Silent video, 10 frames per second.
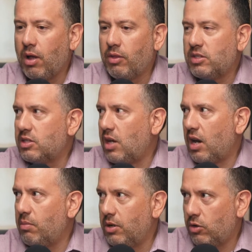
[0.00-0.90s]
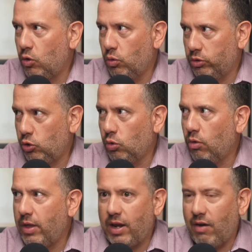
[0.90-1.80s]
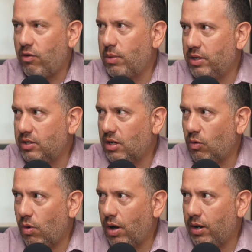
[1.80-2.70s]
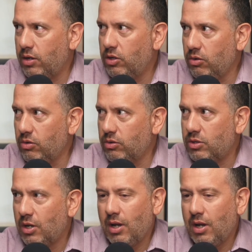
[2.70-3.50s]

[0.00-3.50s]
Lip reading: this has got to be a cool tool that everybody's going to want to use.